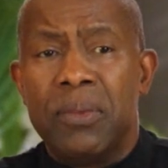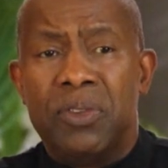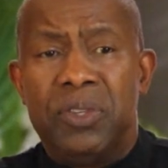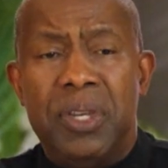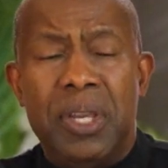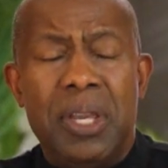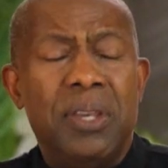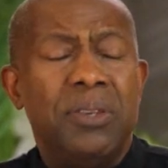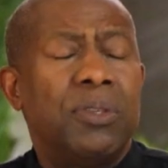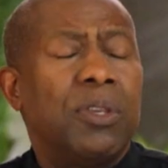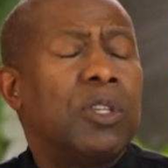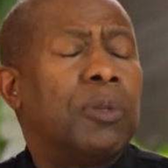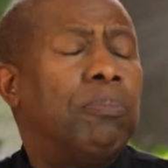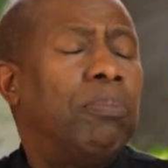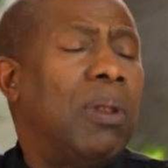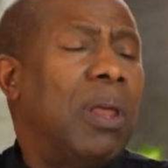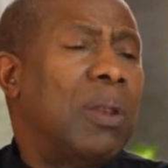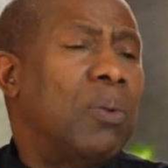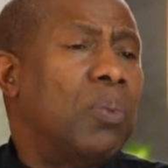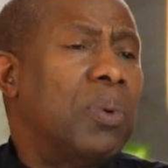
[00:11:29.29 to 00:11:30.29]
Jesus'
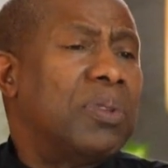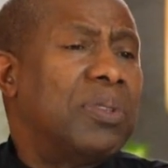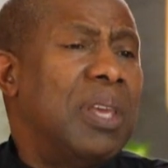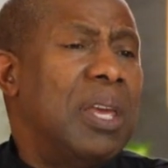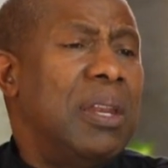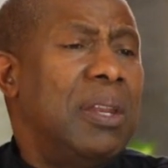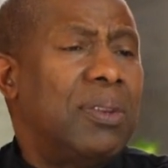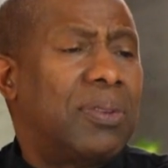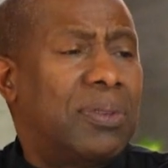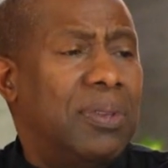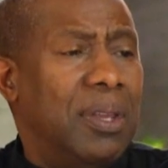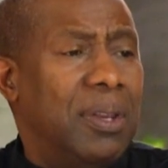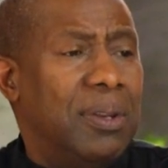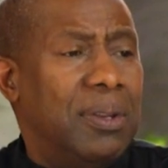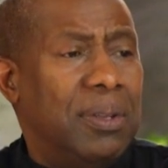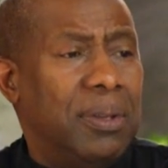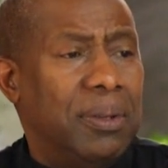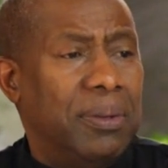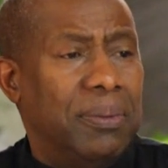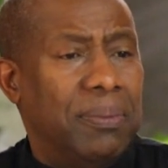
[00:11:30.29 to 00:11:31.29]
blood was
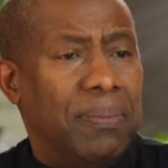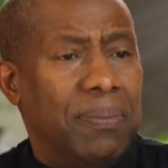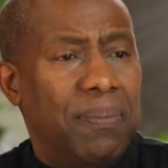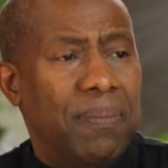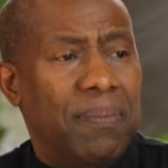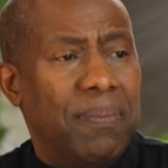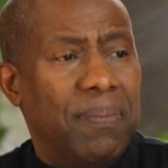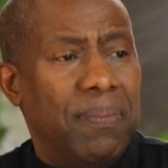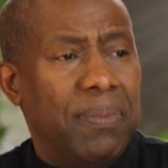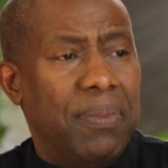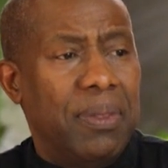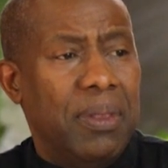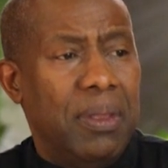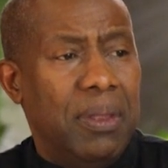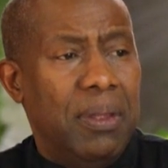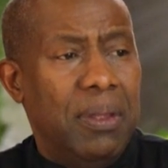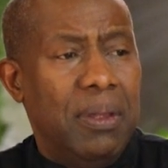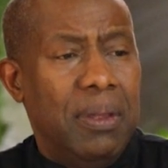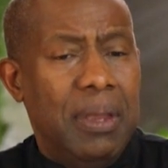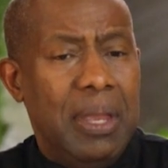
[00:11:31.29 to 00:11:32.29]
innocent.
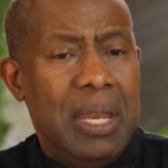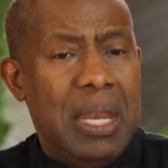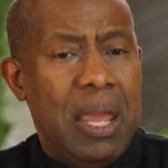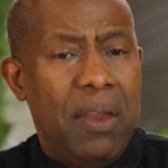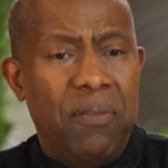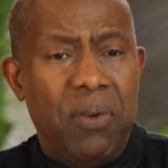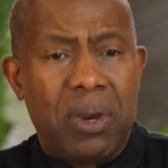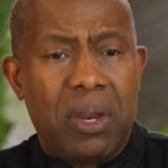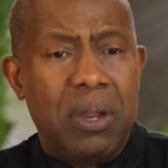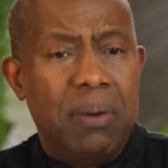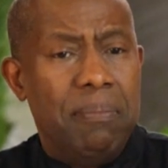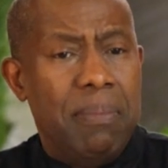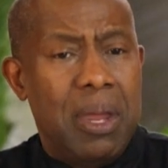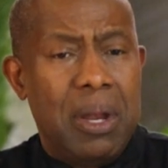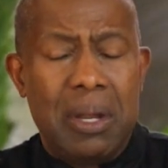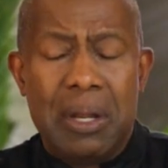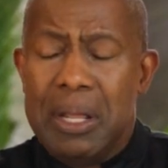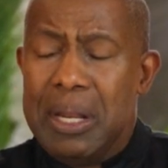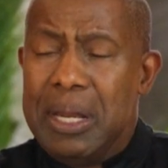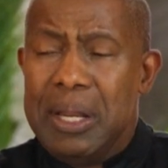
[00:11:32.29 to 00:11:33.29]
He never
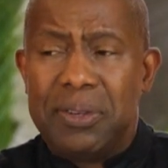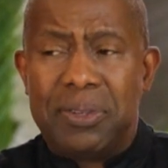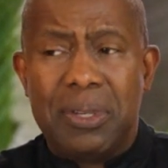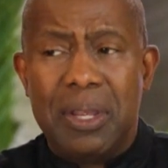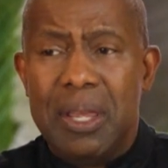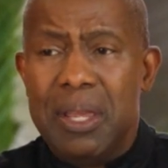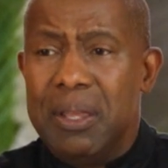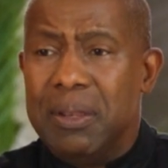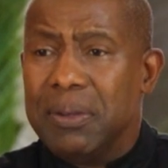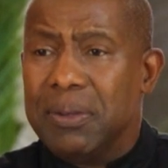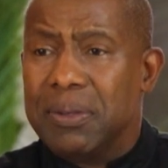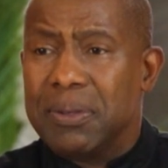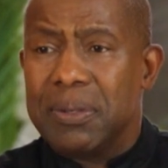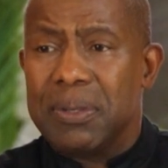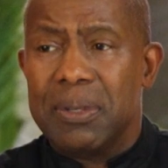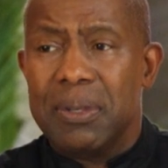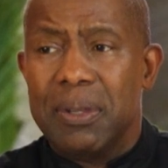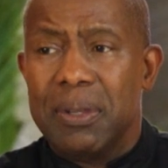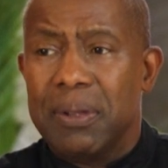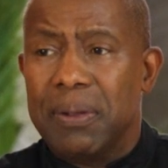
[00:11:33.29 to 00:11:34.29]
committed any
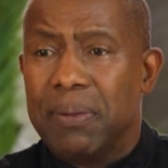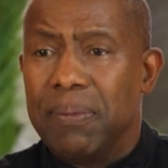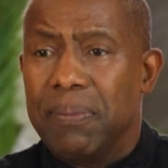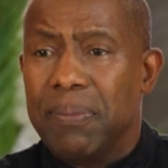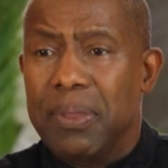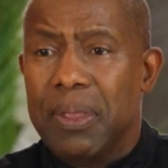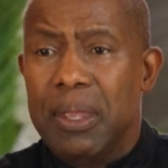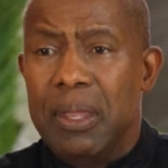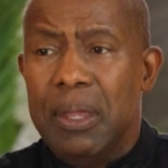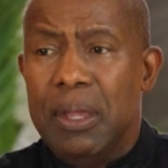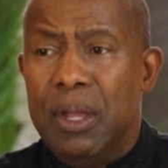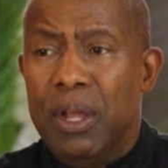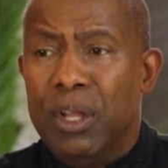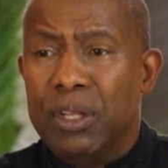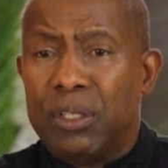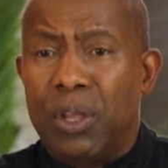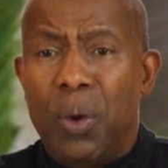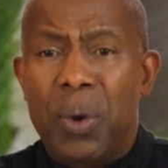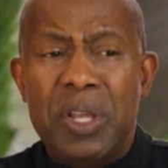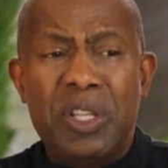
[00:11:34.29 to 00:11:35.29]
sins.
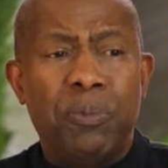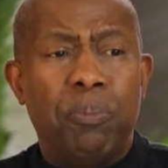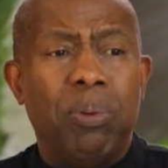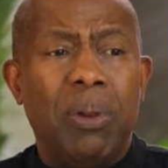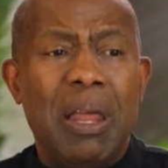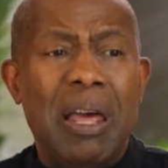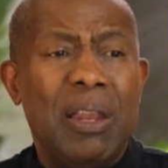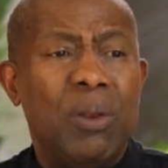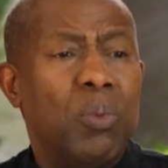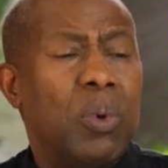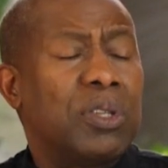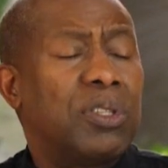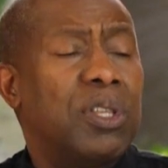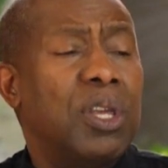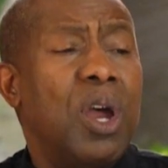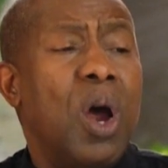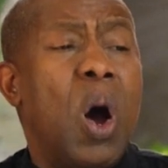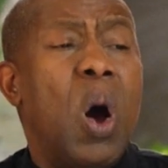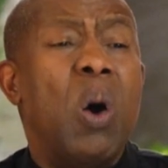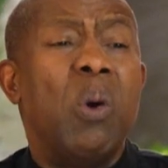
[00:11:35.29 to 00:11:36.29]
So his blood was
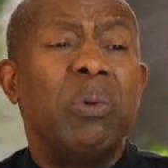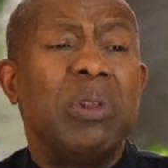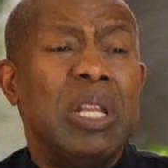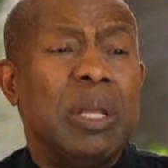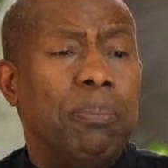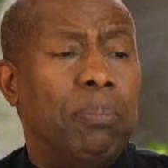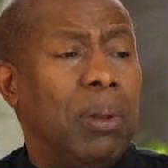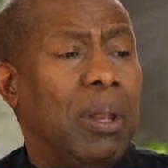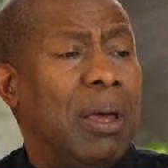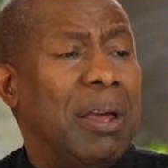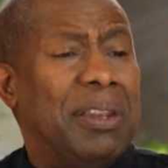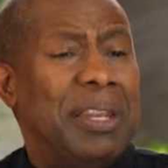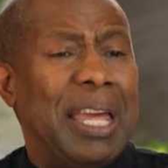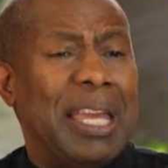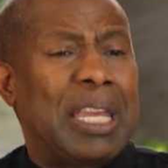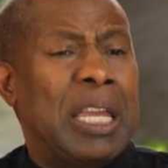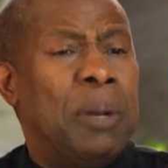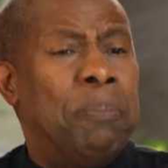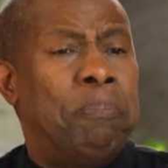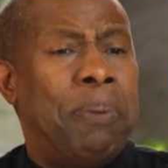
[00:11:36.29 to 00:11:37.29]
the only blood
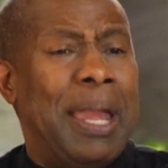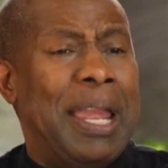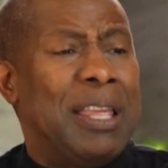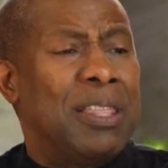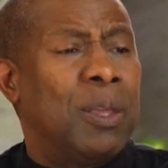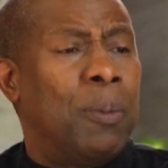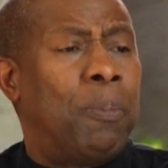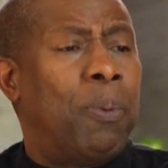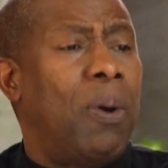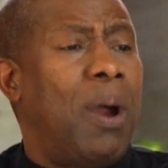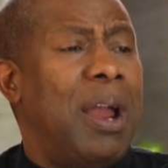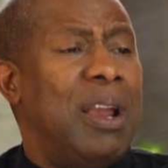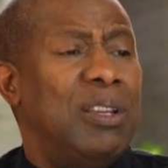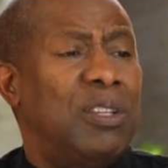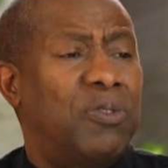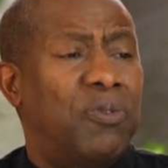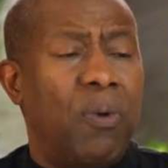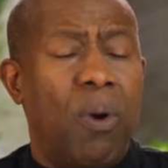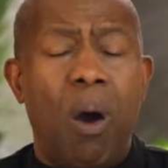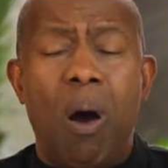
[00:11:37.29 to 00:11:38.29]
that could pay the
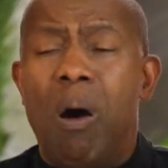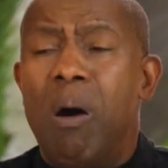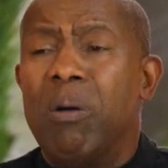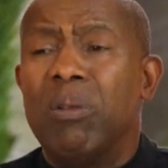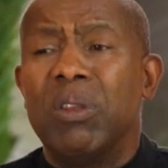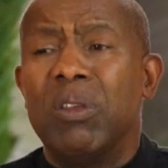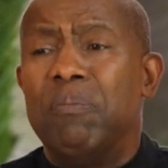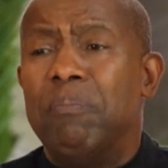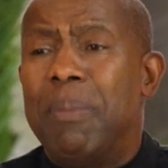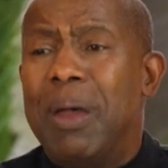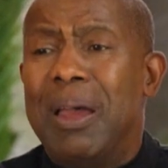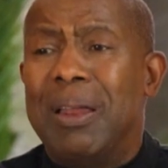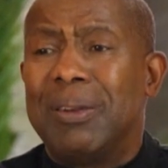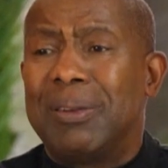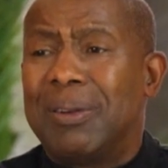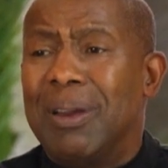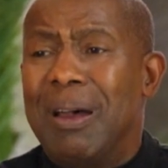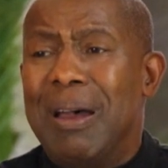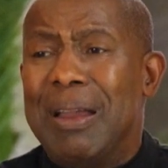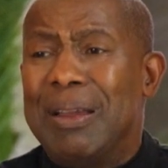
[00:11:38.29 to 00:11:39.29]
price for all of
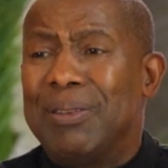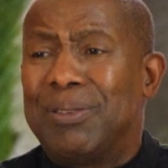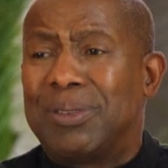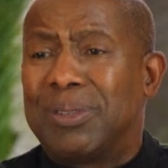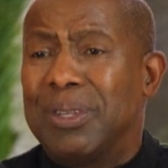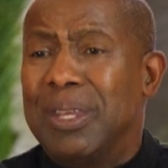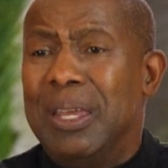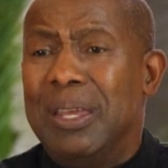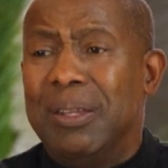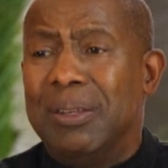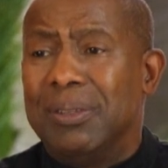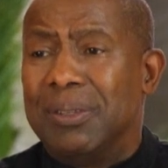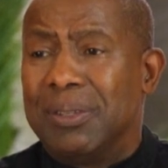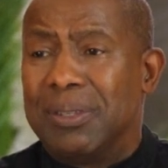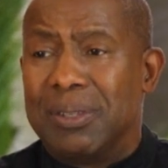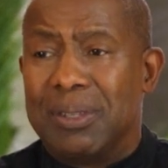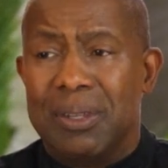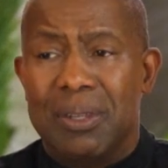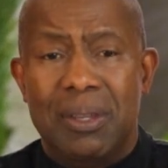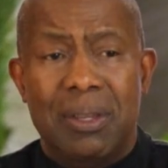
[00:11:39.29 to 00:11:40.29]
mankind's
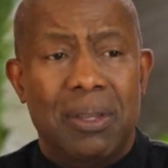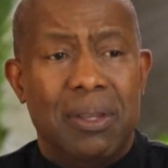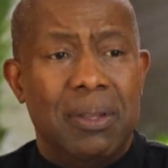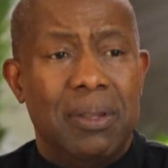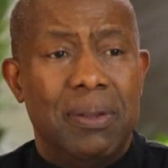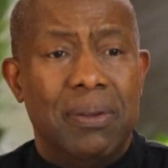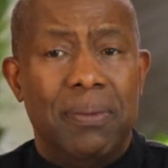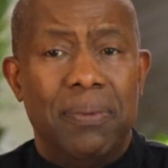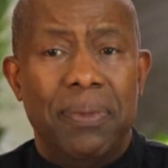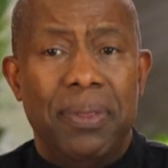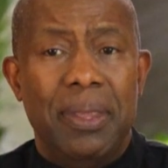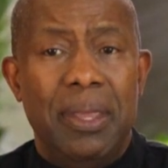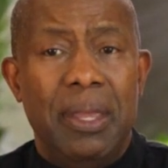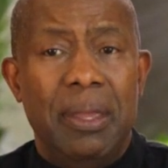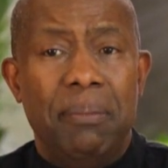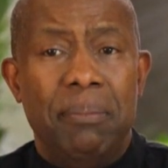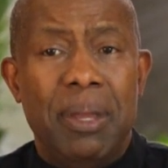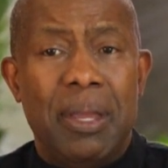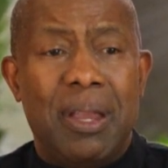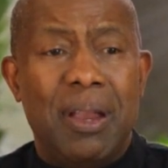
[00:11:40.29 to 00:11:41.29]
sins,
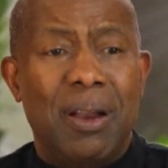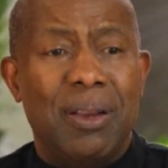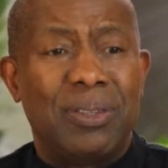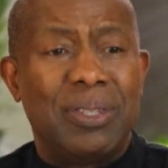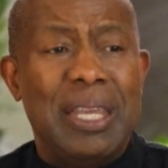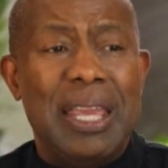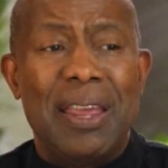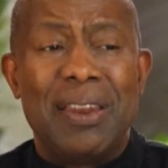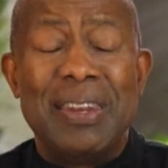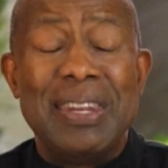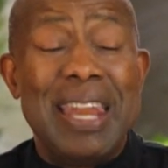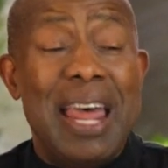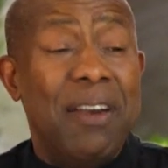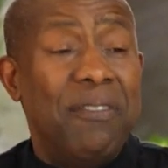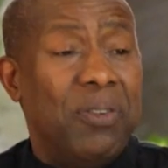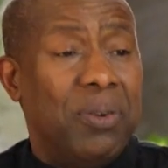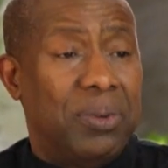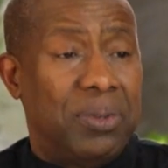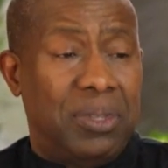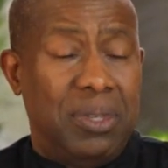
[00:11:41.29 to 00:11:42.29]
because he had
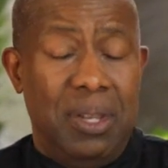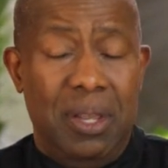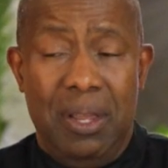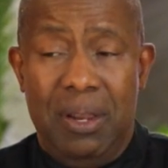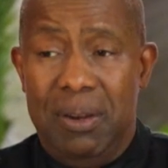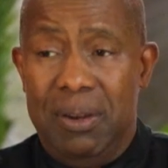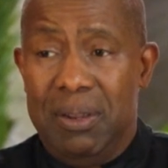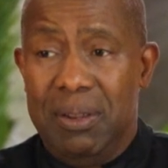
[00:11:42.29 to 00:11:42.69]
never sinned.